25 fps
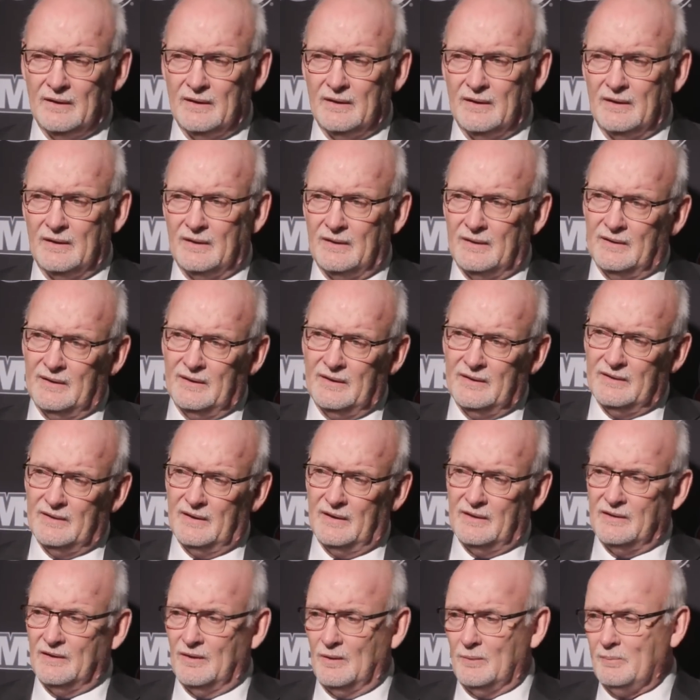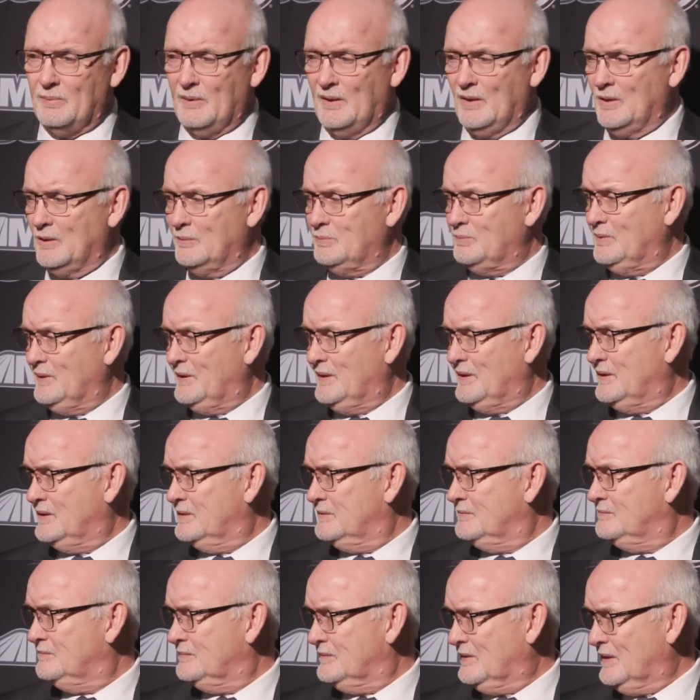And then their power
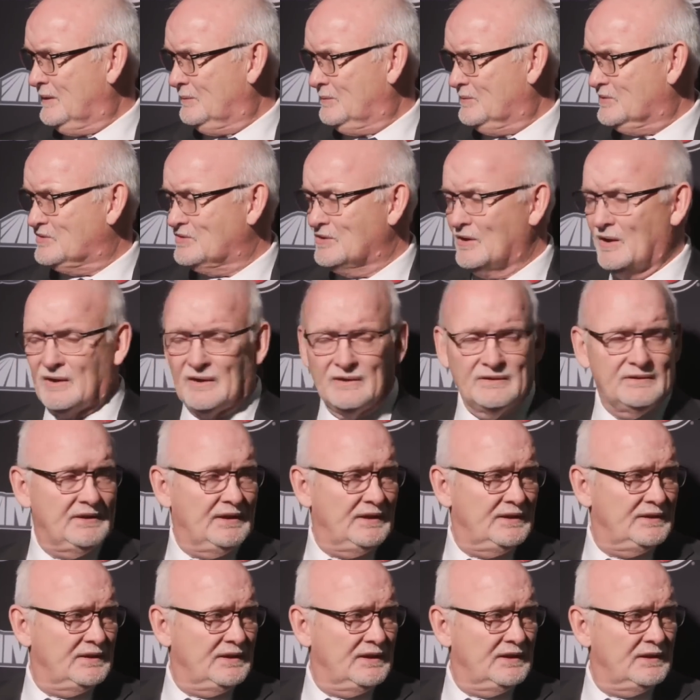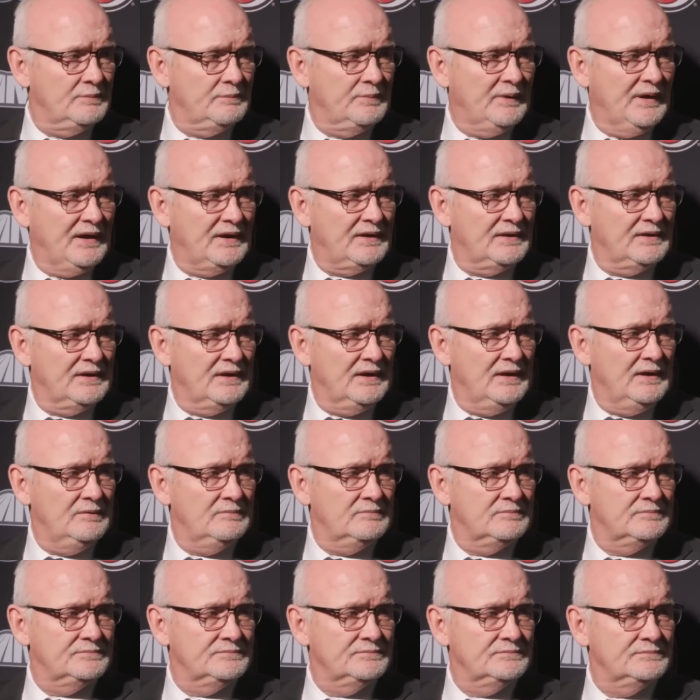play gave them a shot at the end to get them back in the
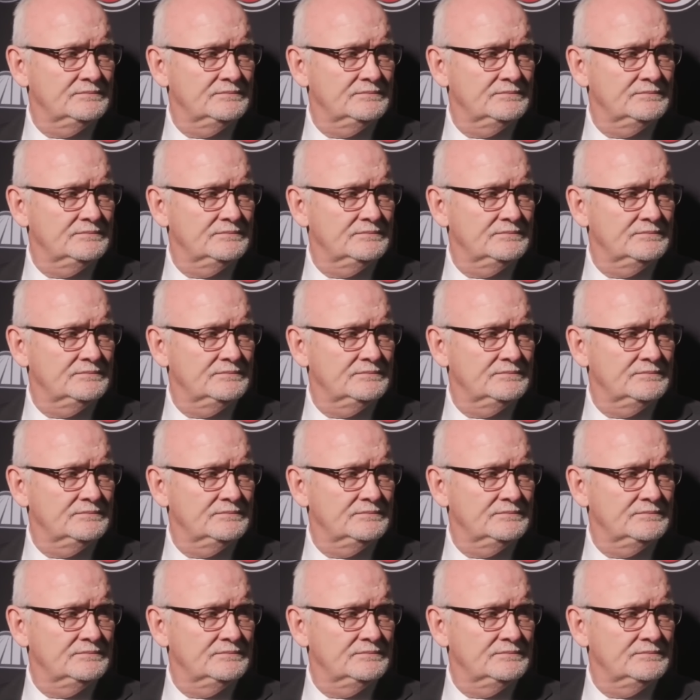game.